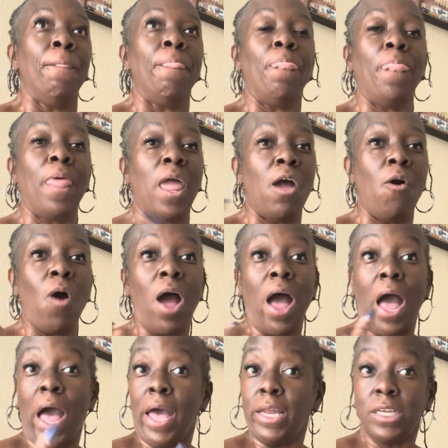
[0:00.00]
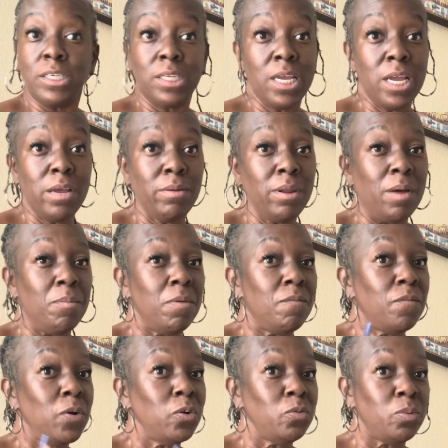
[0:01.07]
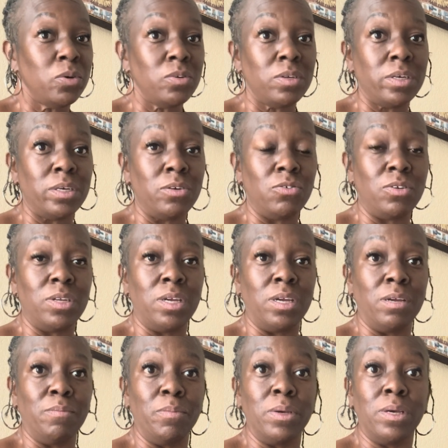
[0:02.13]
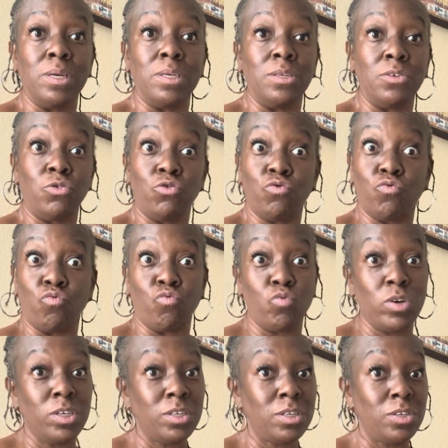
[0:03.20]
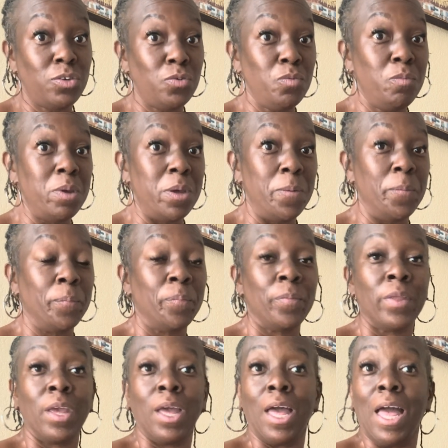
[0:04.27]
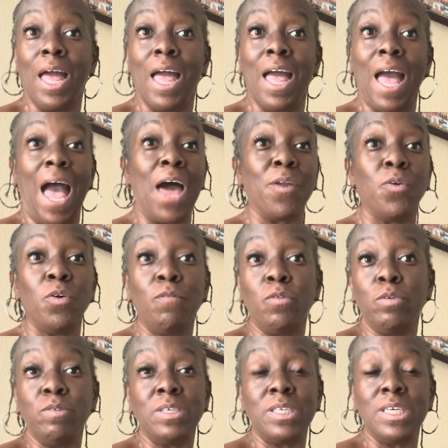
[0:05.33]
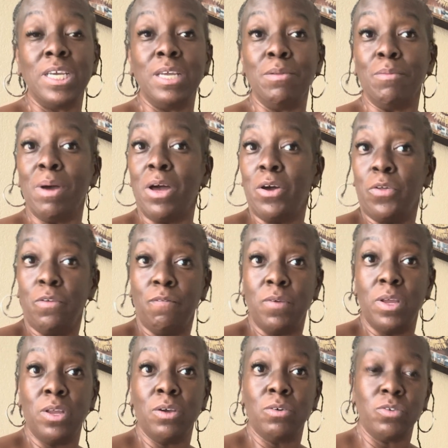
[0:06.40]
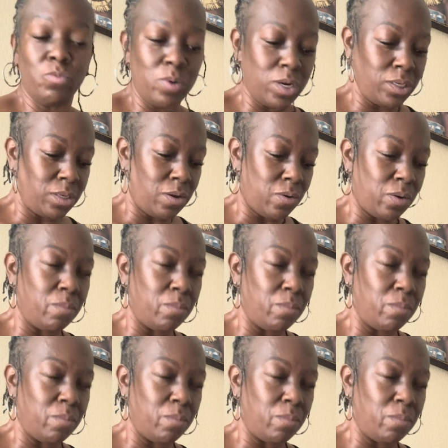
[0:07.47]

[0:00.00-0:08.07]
Now, I understand. I'm the first person to understand because trust you me. I don't know if you've seen my other videos where I talk